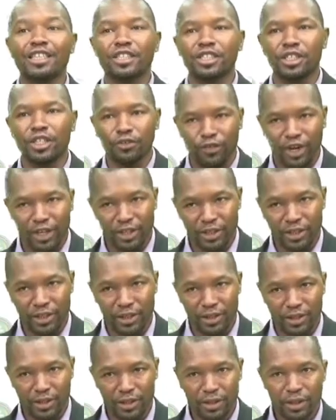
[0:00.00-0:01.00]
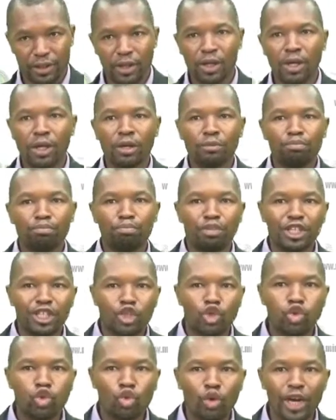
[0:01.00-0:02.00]
differences
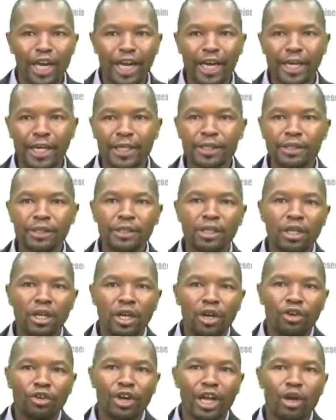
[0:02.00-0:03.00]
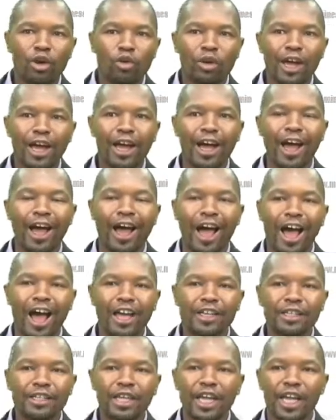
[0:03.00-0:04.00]
between regular
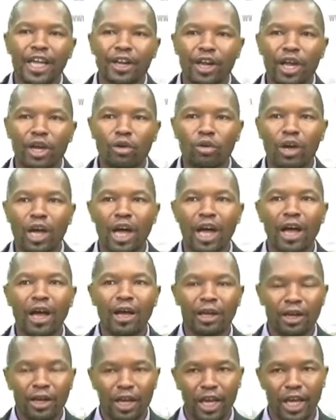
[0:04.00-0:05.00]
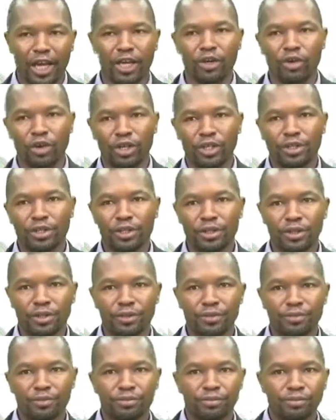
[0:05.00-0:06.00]
and irregular echinoids.
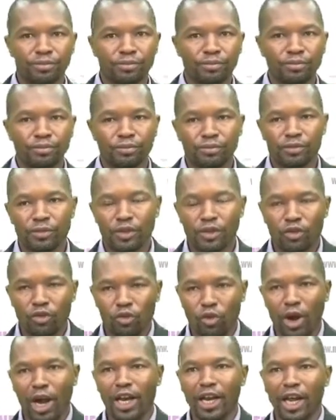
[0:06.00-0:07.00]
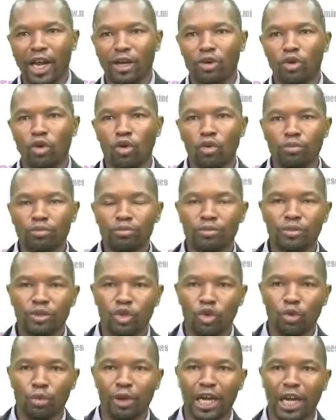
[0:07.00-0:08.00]
While at home,
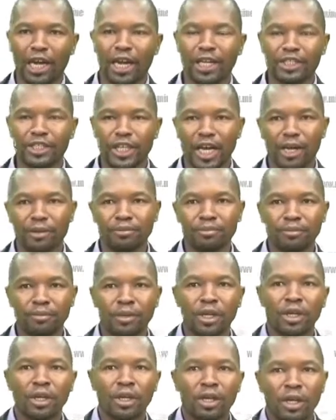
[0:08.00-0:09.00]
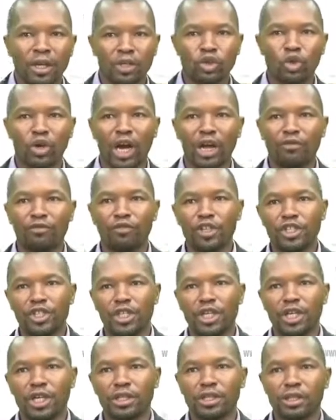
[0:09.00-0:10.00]
you make an attempt, you can
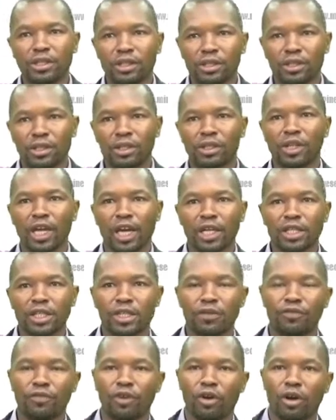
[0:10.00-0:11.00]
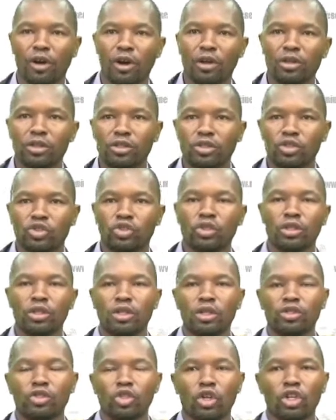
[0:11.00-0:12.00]
visit the text for
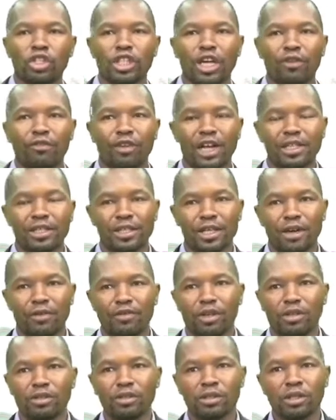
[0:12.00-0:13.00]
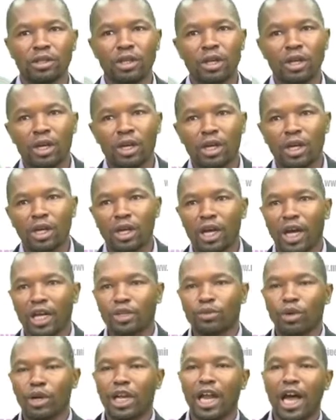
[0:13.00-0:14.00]
a geology advanced level
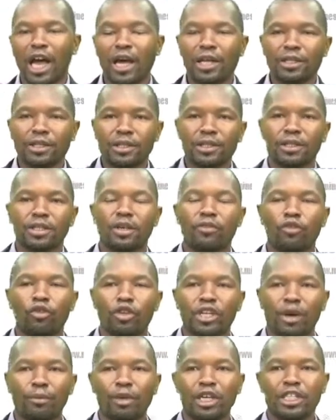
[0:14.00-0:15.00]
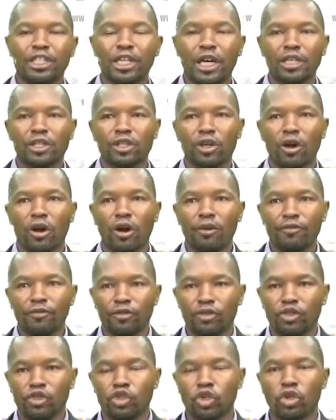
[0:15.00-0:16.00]
as well as the fundamentals
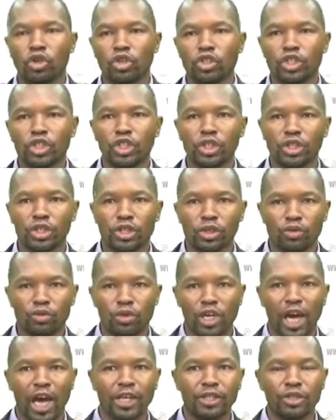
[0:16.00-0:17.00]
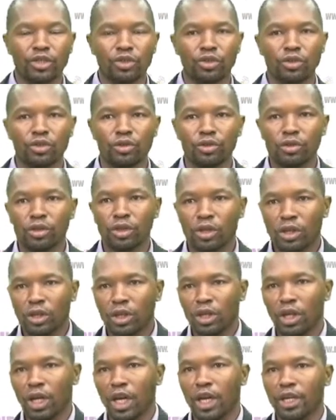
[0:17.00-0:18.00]
of geology. It will guide you
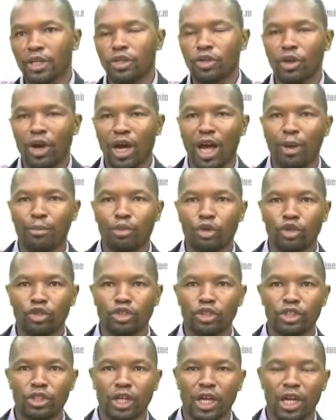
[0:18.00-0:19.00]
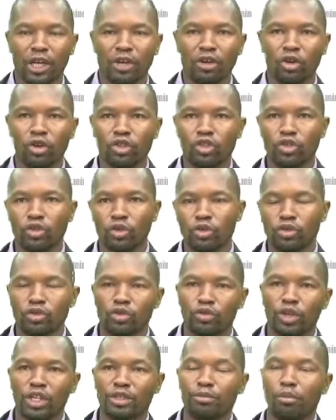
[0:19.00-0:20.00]
in your approach and also
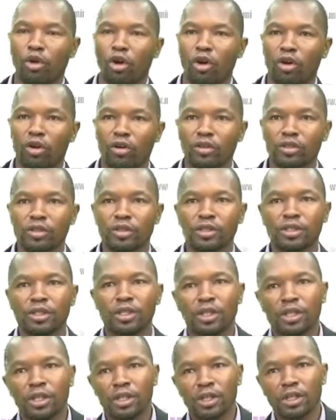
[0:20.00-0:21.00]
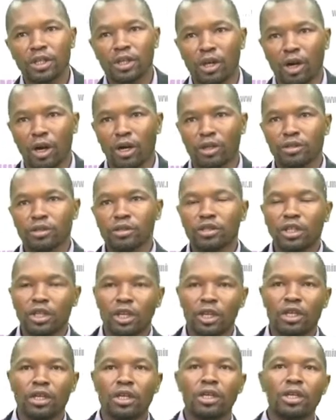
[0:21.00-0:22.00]
to read more
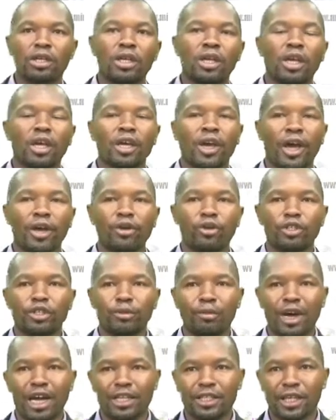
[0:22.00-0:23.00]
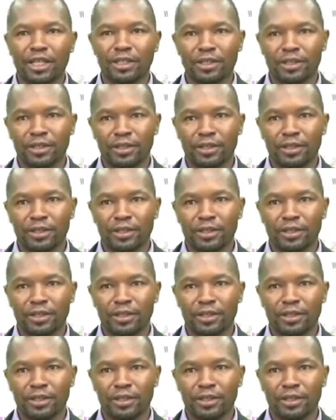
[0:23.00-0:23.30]
on echinoid matters.